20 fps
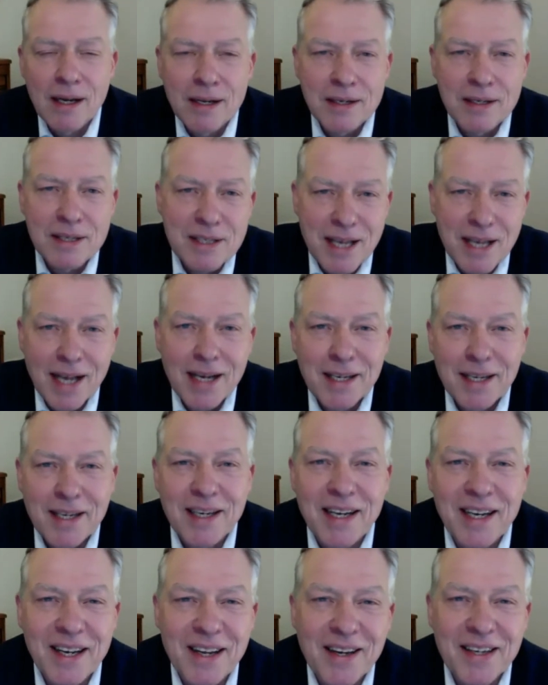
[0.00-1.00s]

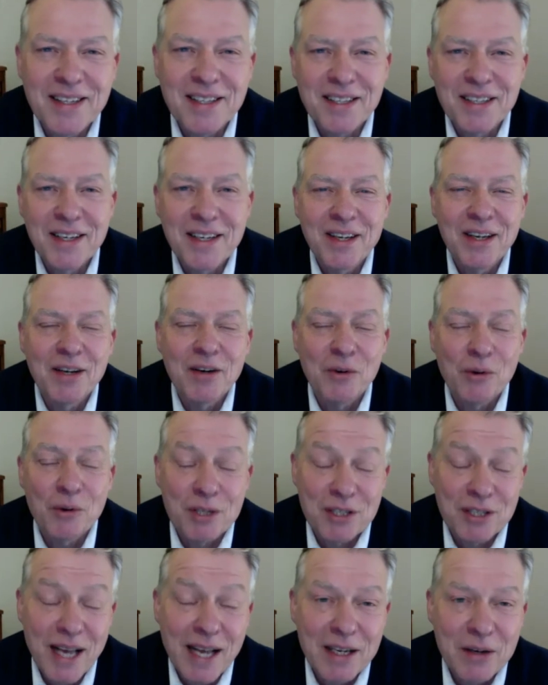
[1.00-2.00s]

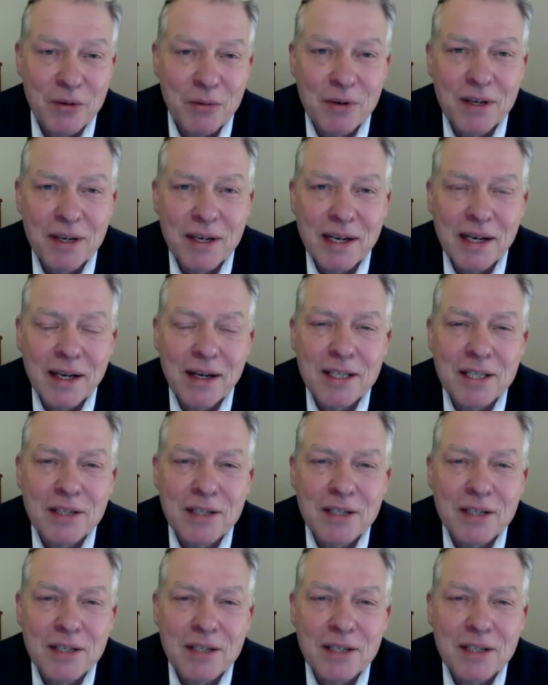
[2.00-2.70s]
sadly were inclined to